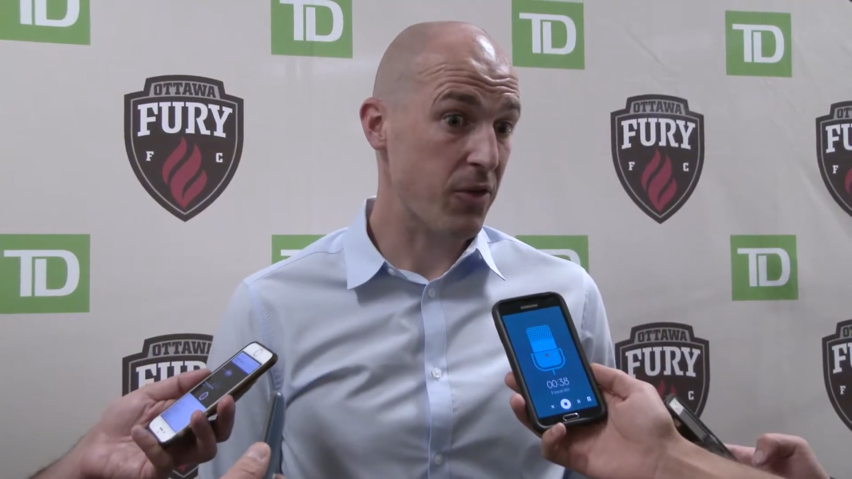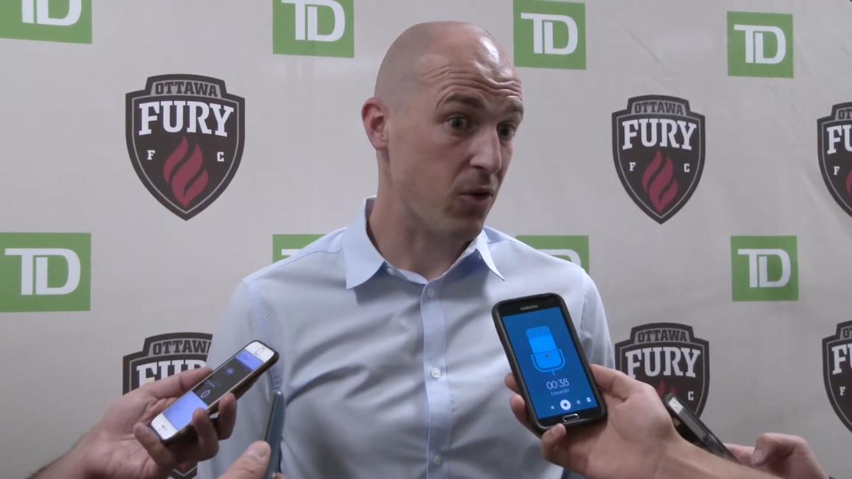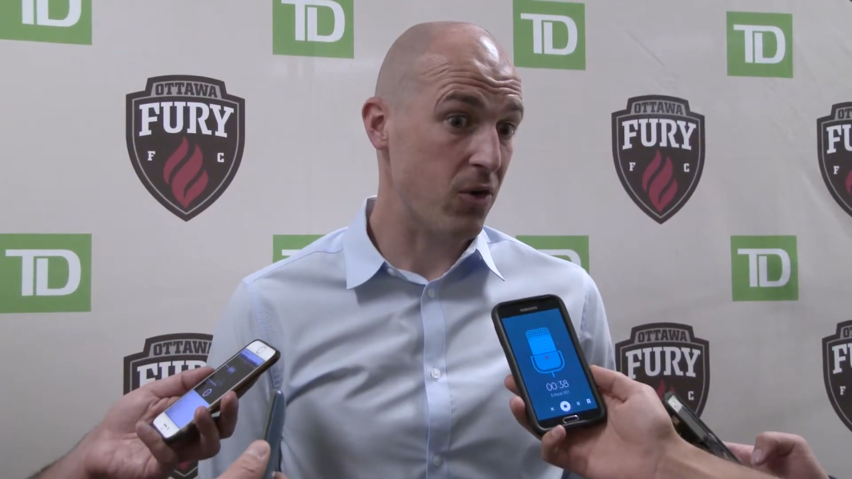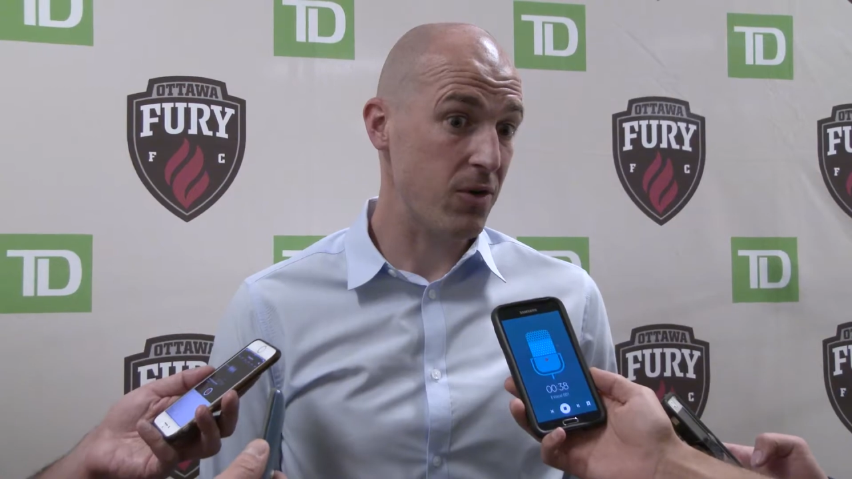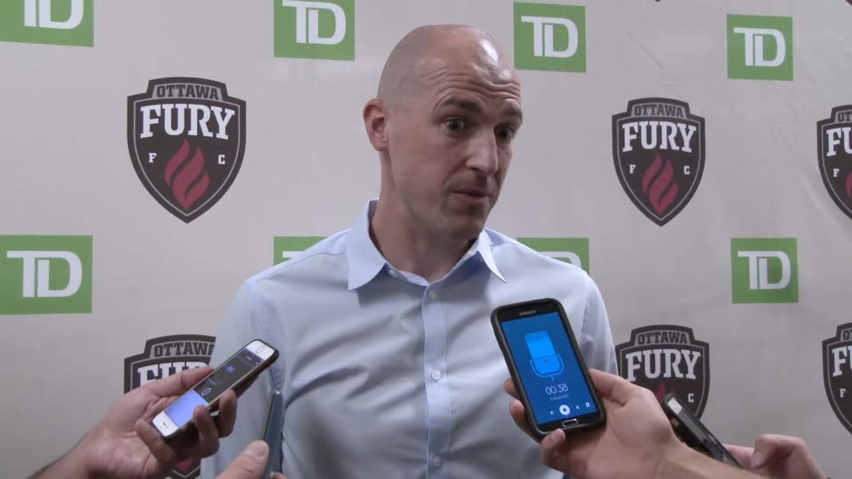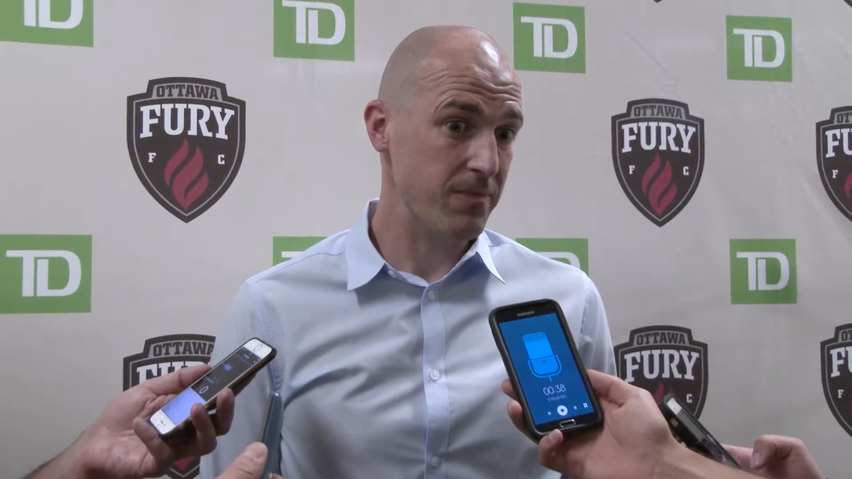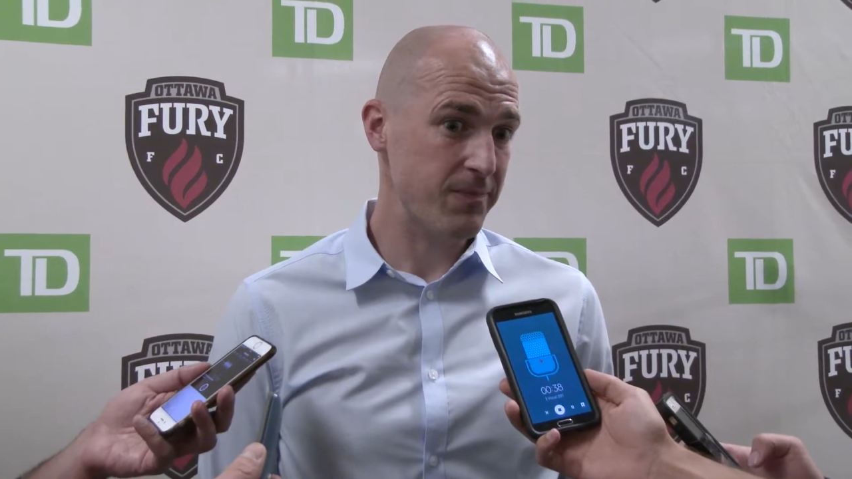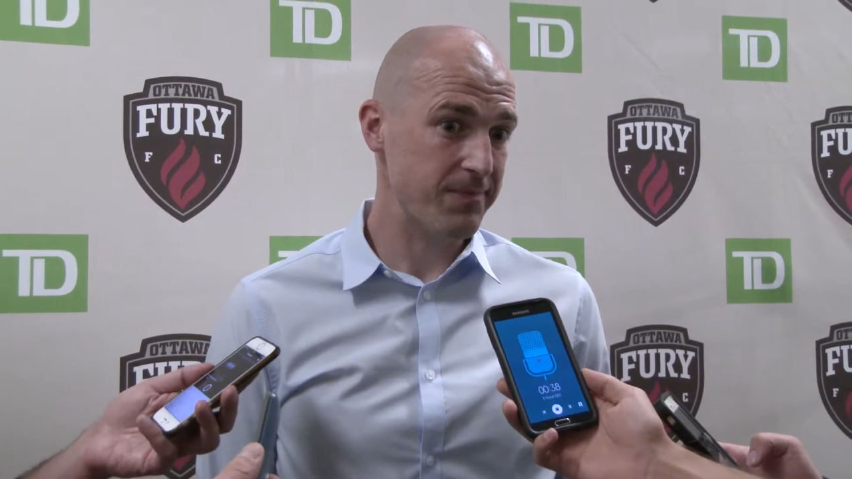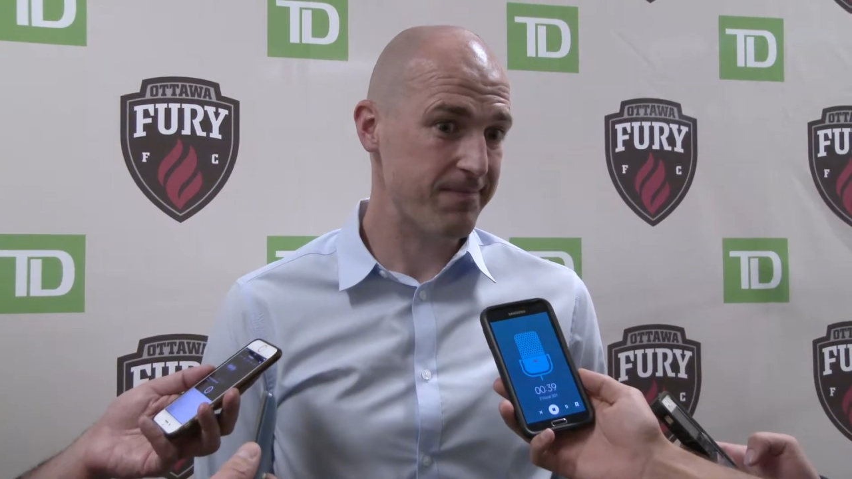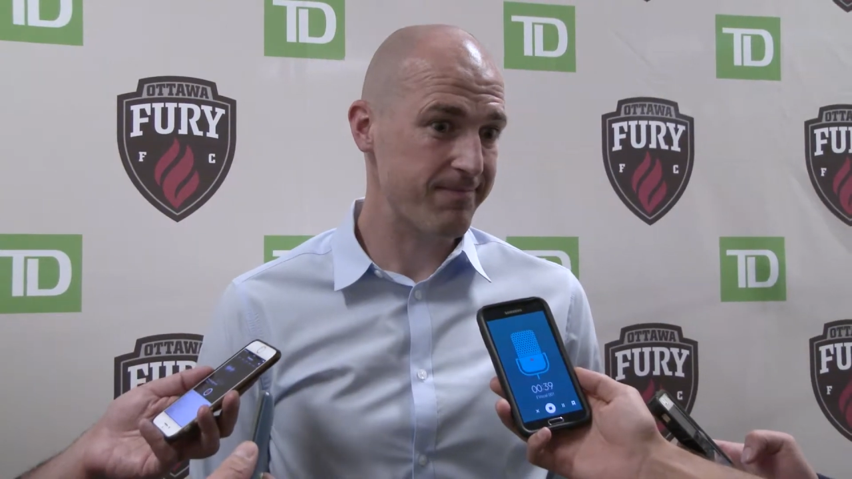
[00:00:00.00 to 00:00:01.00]
I thought
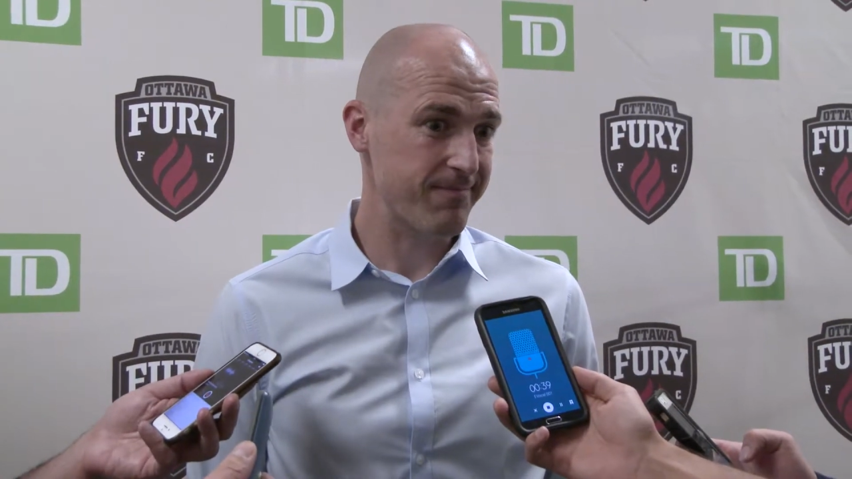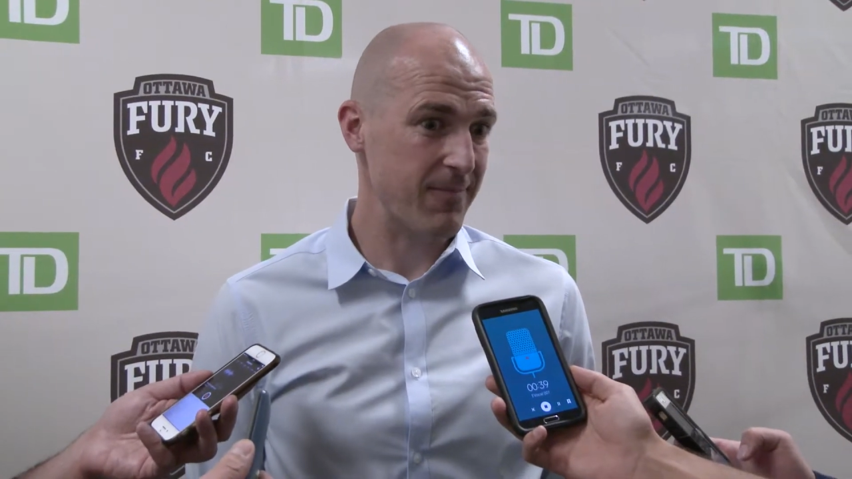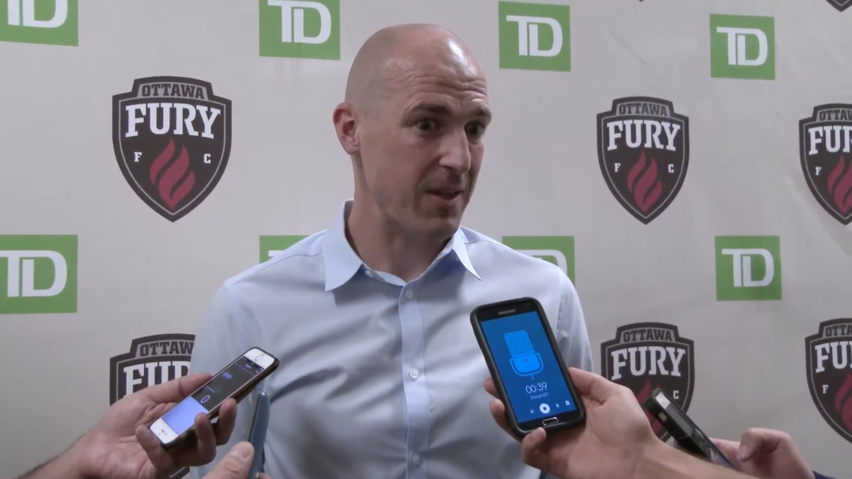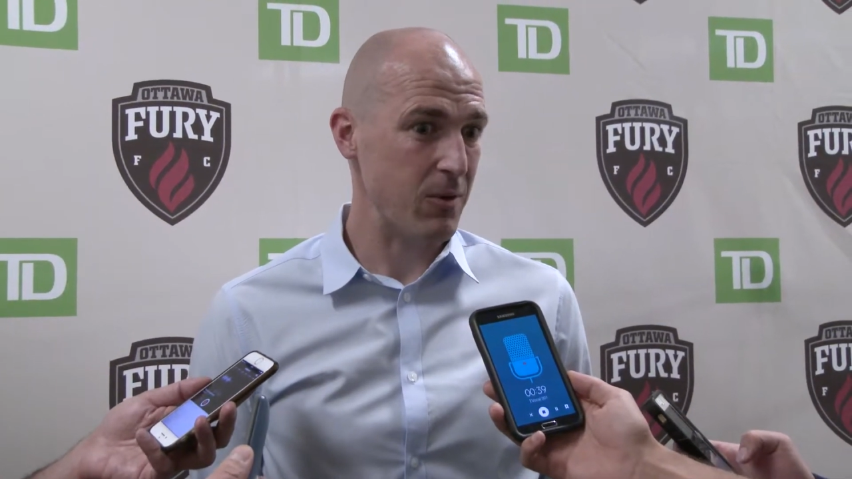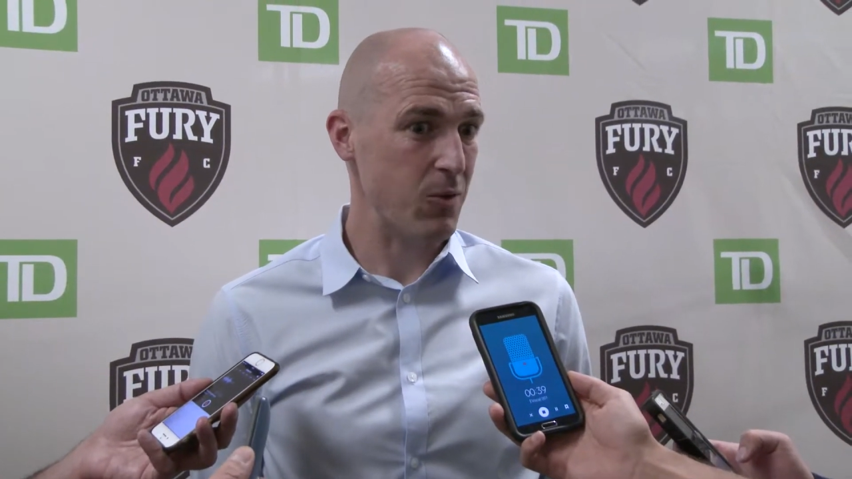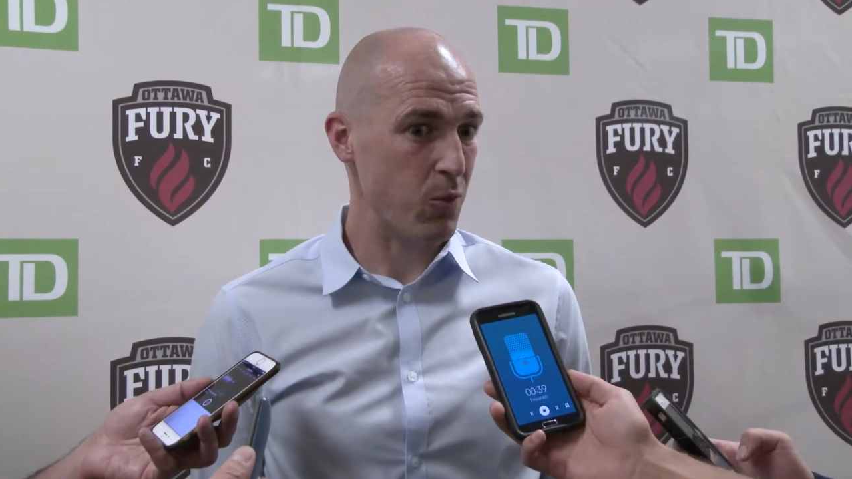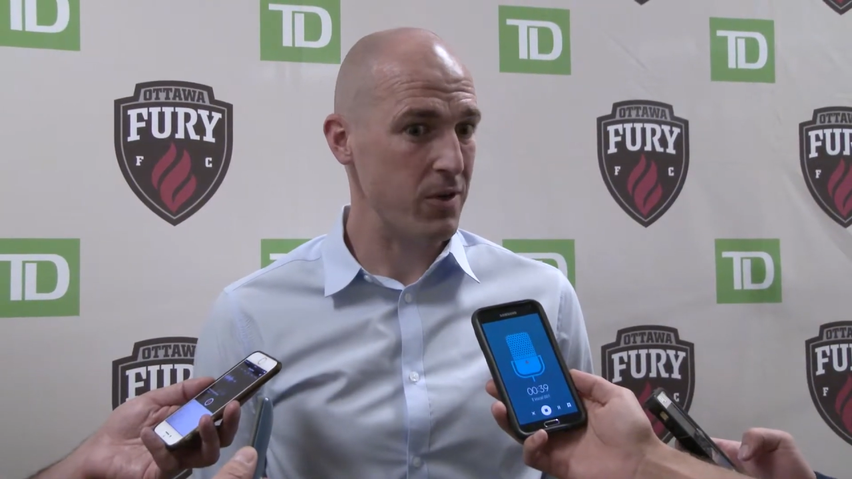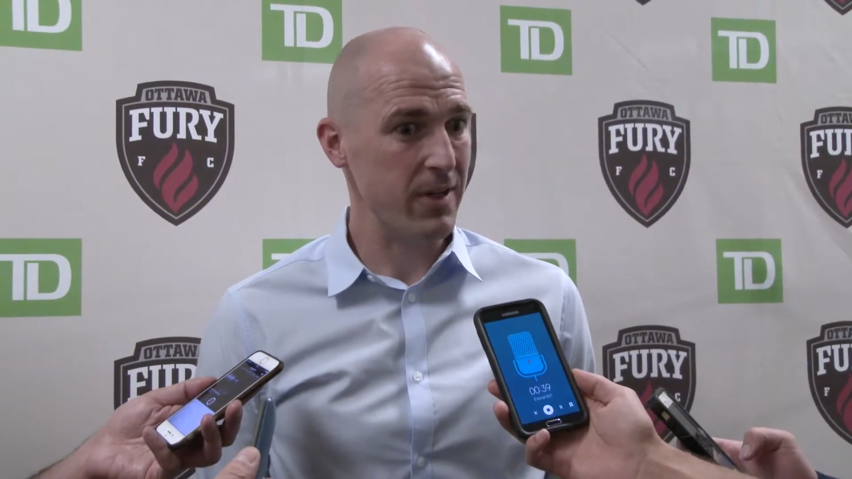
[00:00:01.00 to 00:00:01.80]
1-0.